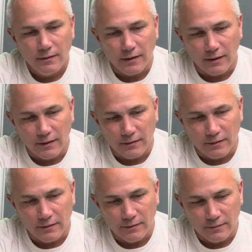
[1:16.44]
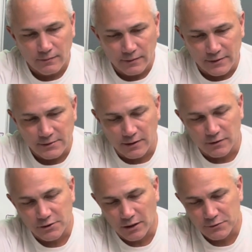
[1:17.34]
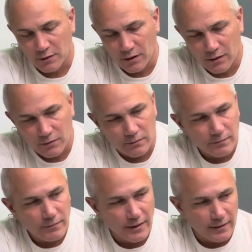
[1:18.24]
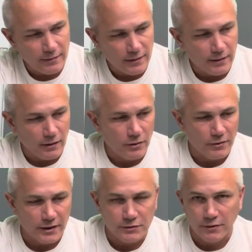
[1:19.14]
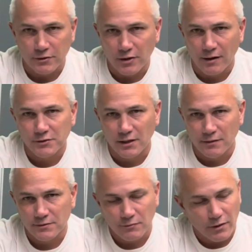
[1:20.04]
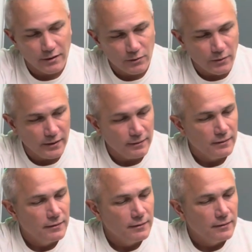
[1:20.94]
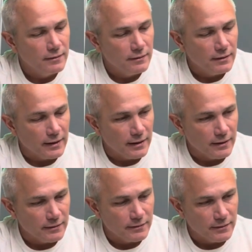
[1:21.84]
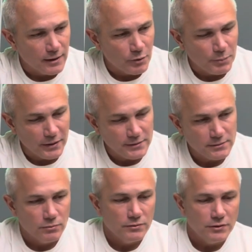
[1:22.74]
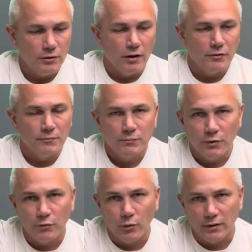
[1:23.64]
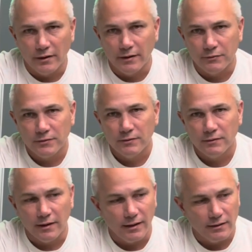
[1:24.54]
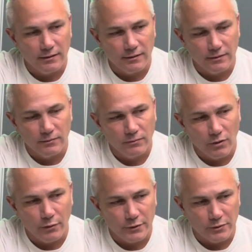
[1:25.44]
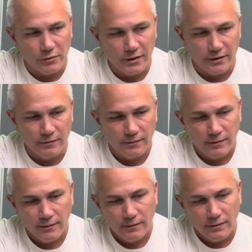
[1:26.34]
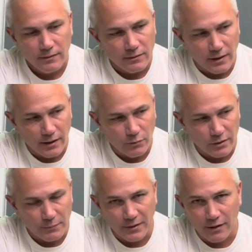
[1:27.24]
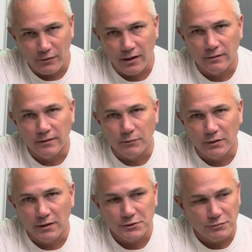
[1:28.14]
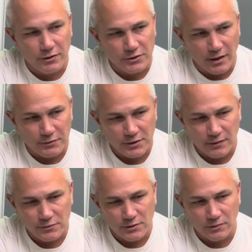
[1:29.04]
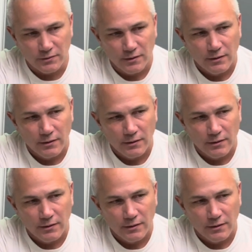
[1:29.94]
And it's sat on the shelf so long that the O-rings for the drive shafts have rotted away. And I replaced 2 of them before we left. And while we were running, one of them gave out and we lost the front drive shaft. So